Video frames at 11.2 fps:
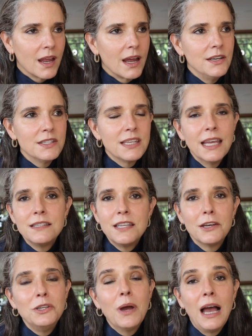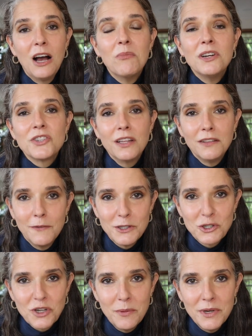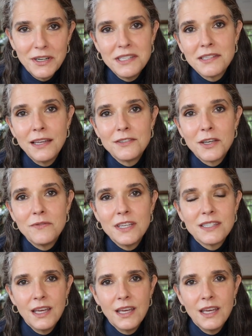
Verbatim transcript: I just can't tell you how much I love the strawberry scent of this.